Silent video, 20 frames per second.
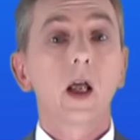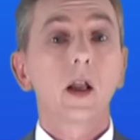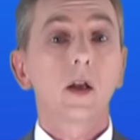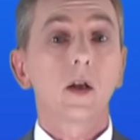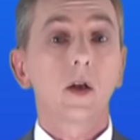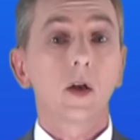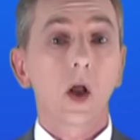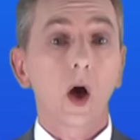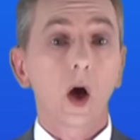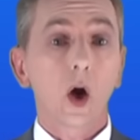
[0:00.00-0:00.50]

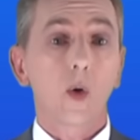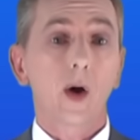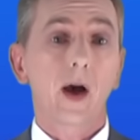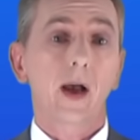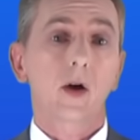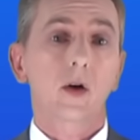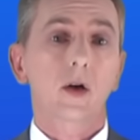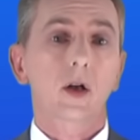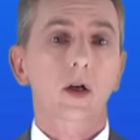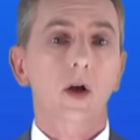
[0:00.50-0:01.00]
No
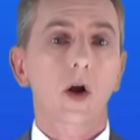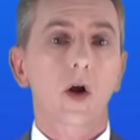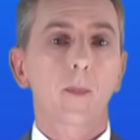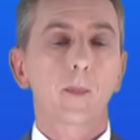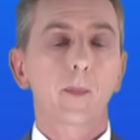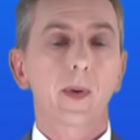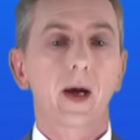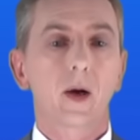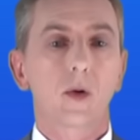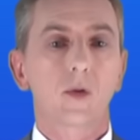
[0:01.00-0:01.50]
ionic
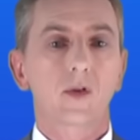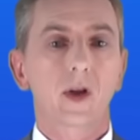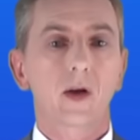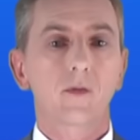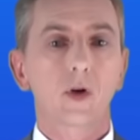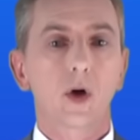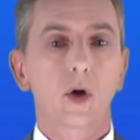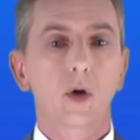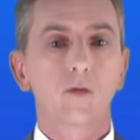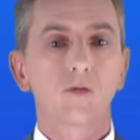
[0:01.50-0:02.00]
compounds have
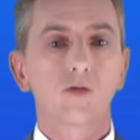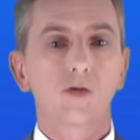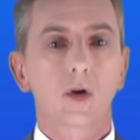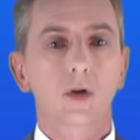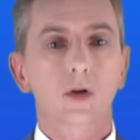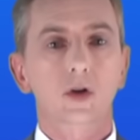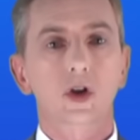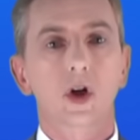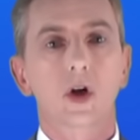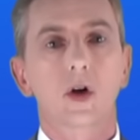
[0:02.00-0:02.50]
an overall
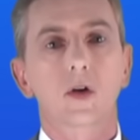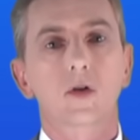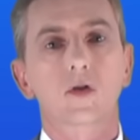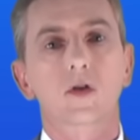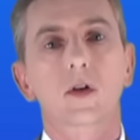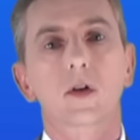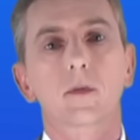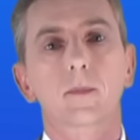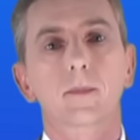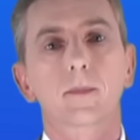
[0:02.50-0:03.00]

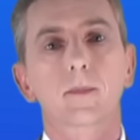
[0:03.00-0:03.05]
charge.